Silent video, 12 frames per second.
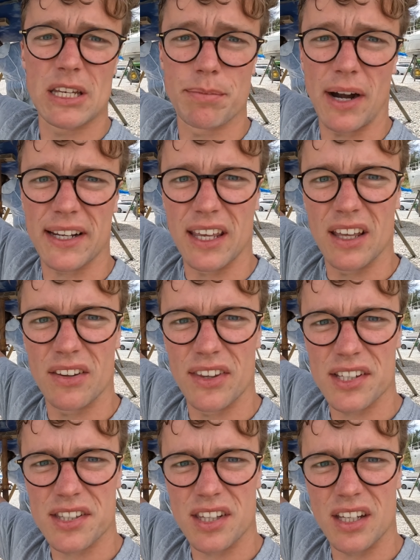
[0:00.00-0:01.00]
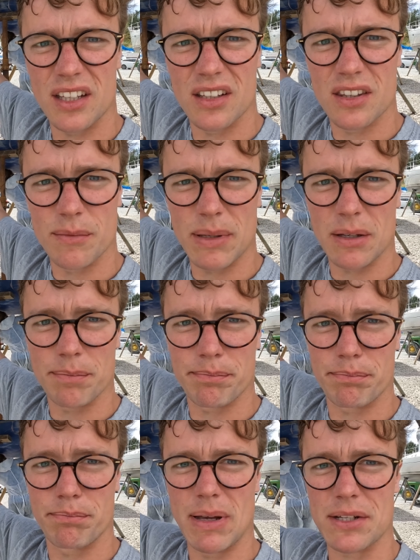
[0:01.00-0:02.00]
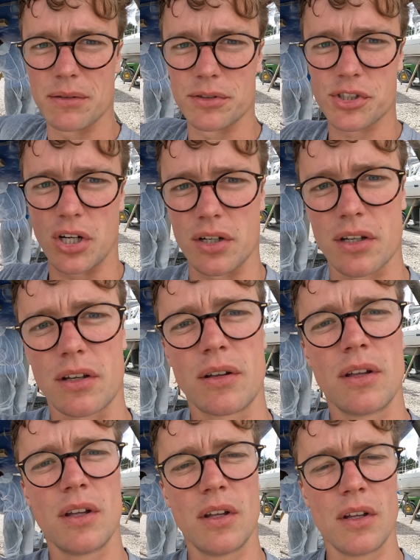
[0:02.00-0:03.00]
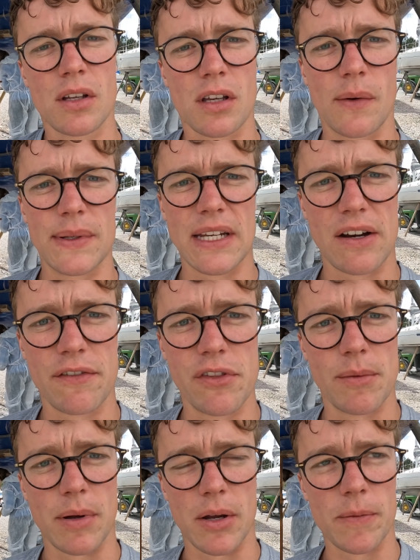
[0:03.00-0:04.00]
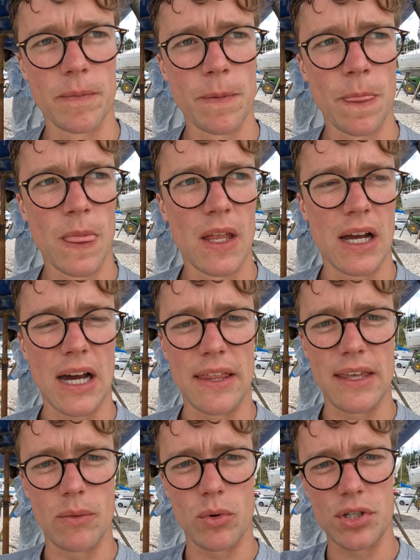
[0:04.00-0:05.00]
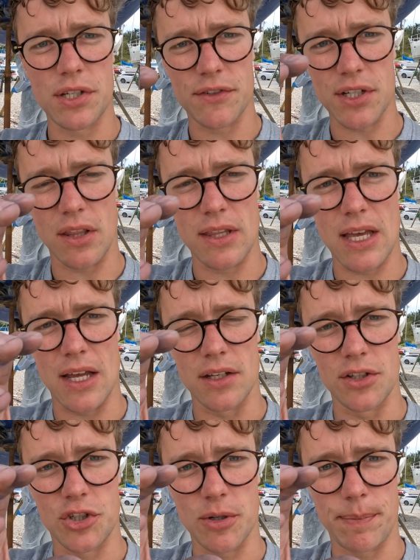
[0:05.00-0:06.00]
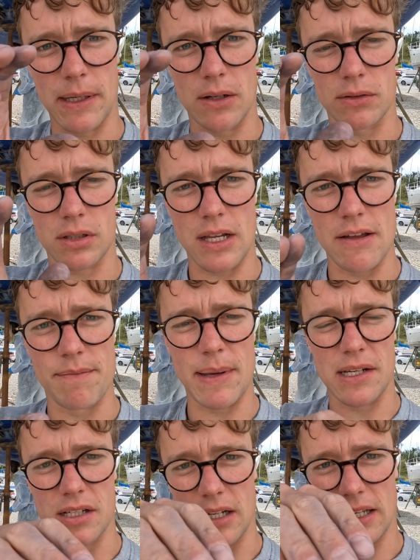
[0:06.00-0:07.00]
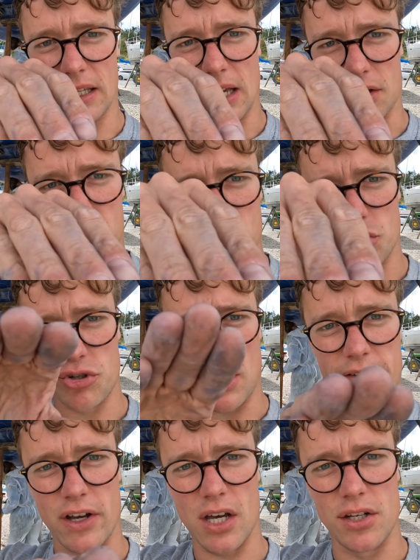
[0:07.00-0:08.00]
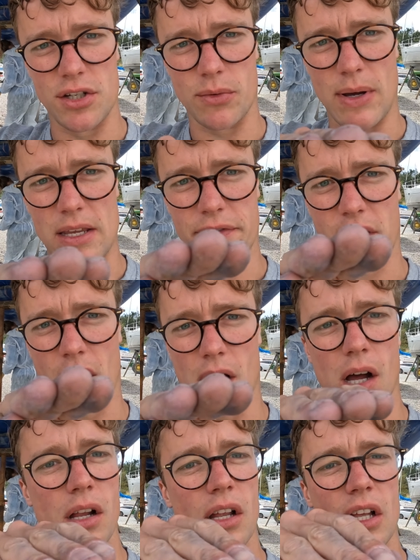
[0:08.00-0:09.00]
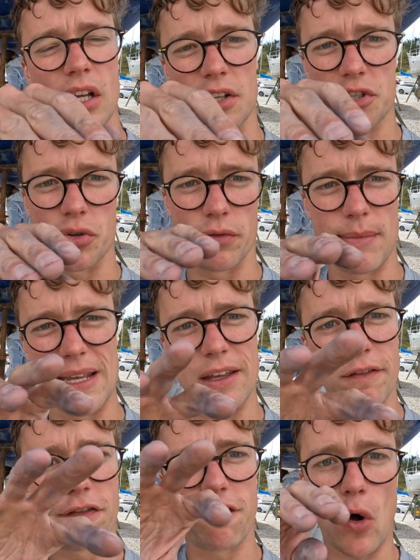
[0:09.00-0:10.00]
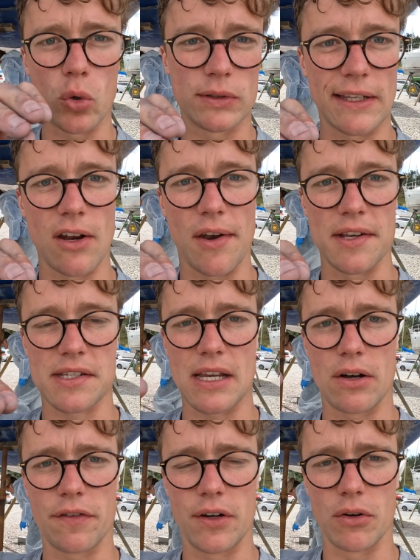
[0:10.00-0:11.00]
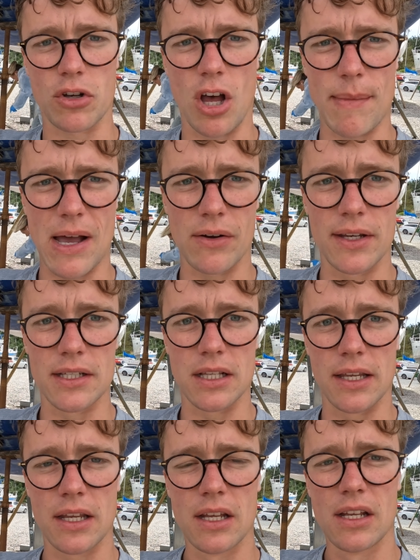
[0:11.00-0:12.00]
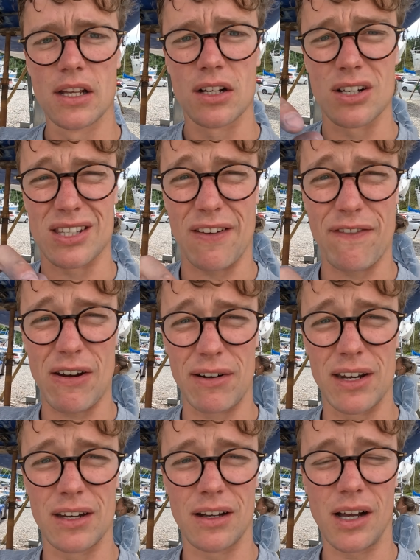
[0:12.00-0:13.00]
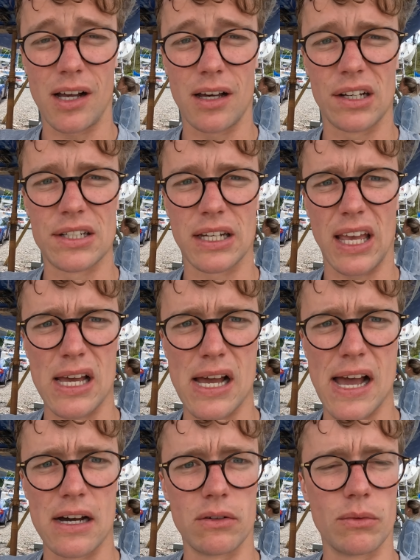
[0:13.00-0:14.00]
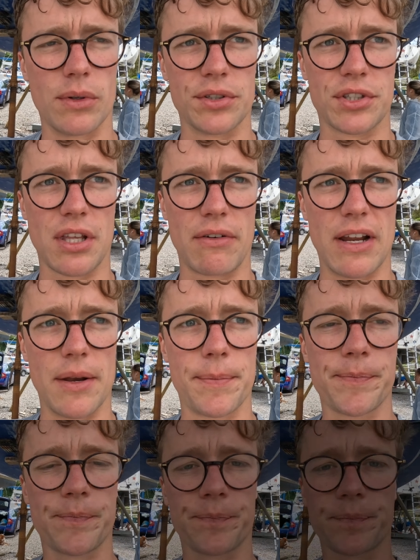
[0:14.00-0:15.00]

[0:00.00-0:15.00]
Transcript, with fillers: P-bracket, this thing, the big metal chunk coming down from the boat. And then once you've done that, you should be able to like basically get a screwdriver under where you've cut and sort of make it fold in on itself and it'll come out easily because they're very hard to get out once they're in.